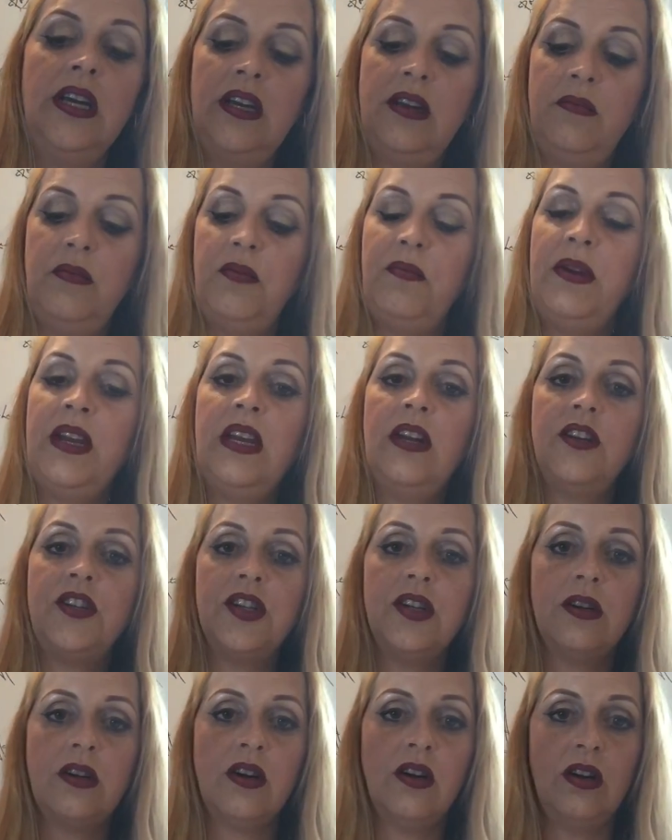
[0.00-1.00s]
but being a
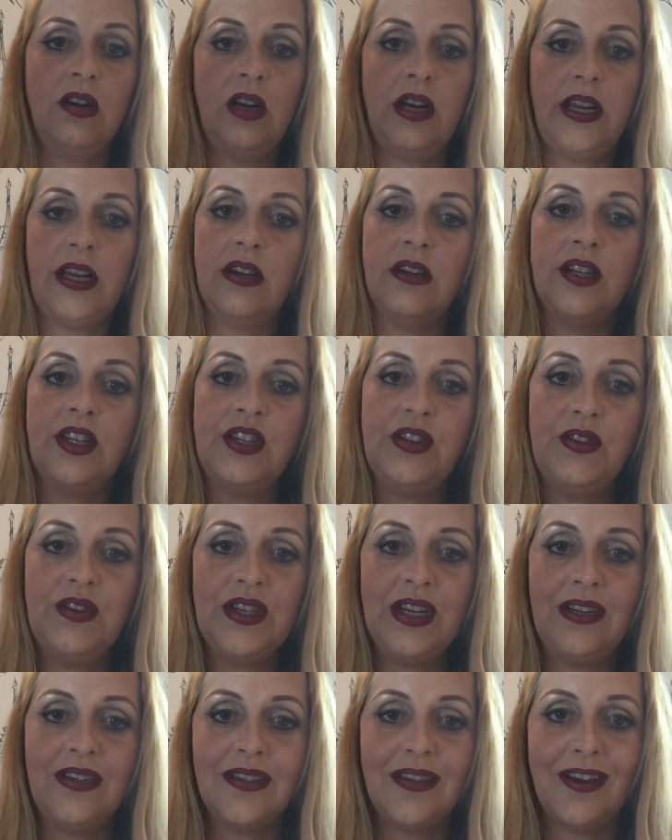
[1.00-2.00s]
chocoholic, I do
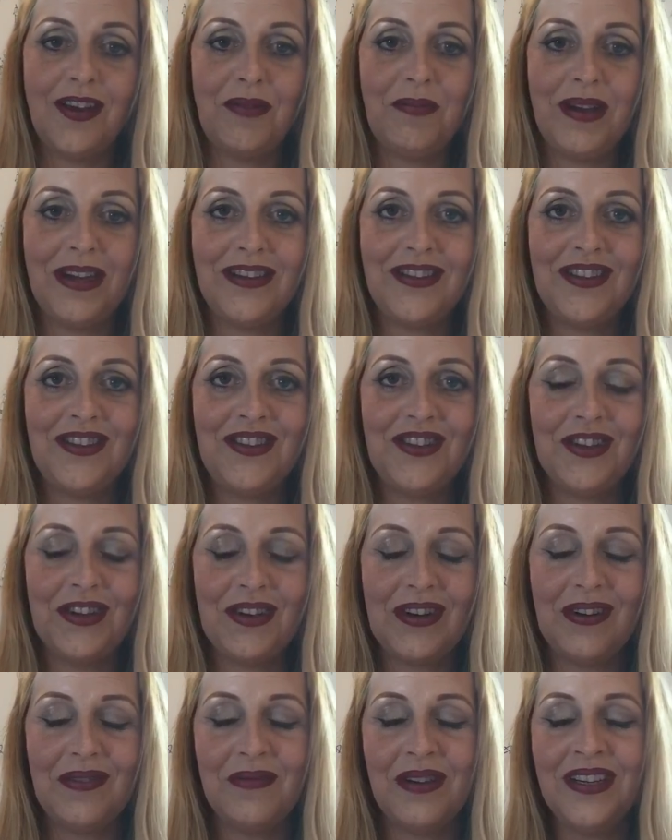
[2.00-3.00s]
tend to go back to the
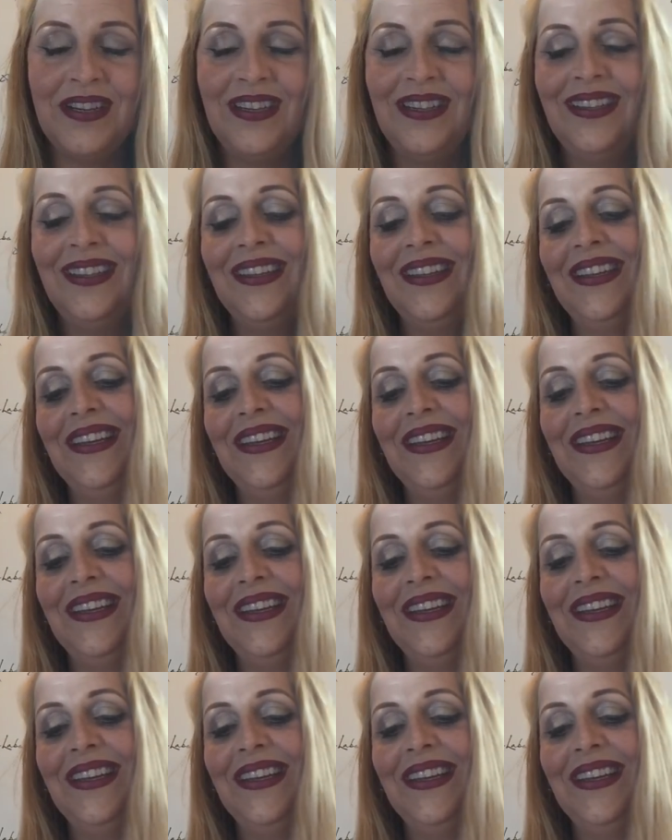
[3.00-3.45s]
chocolate one.